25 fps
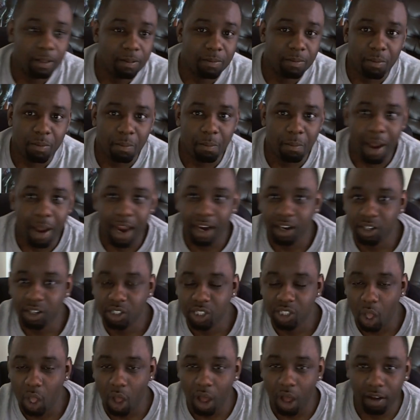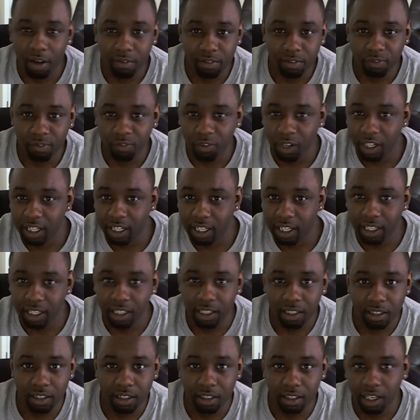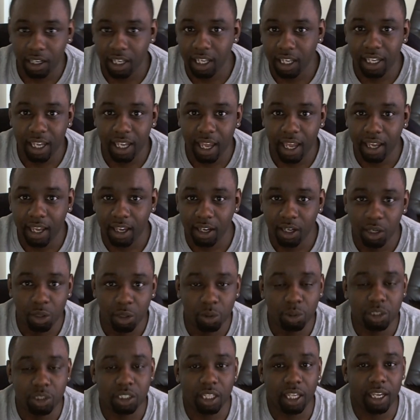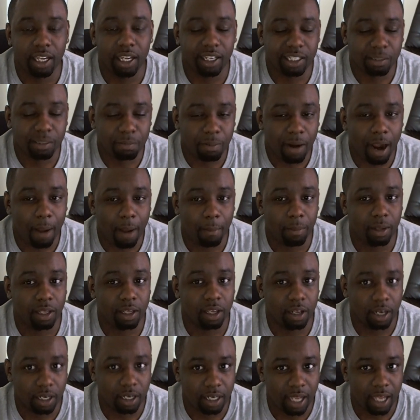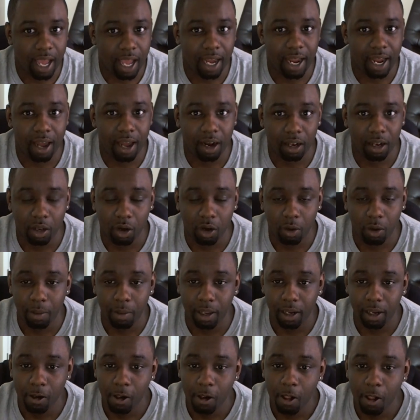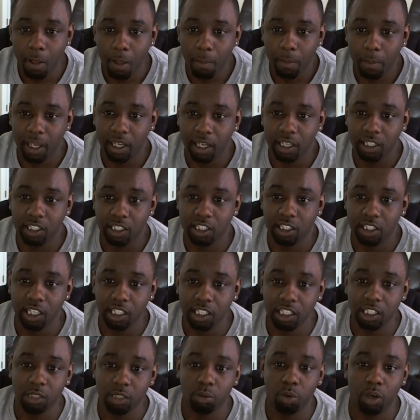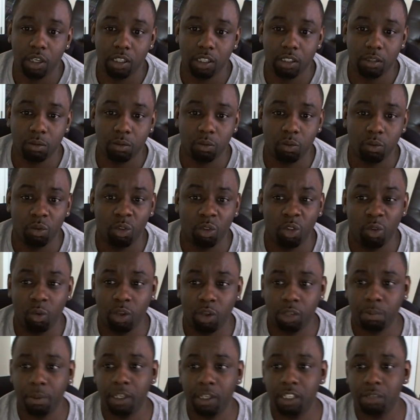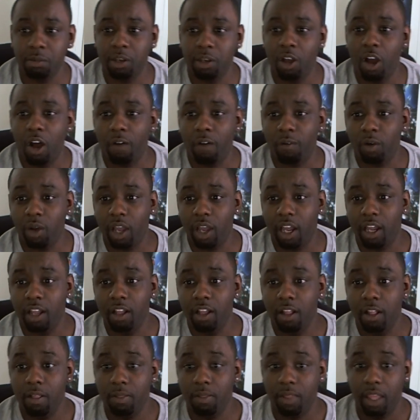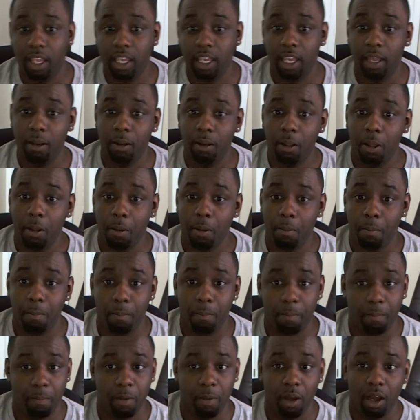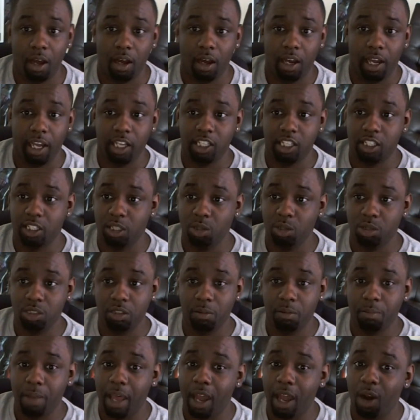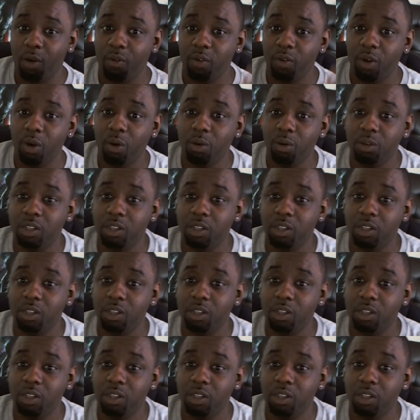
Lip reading: Microsoft freaking EA cahoots thing is probably going to die down a little bit. Because this is what's pissing me off. Okay, they get exclusive Battlefield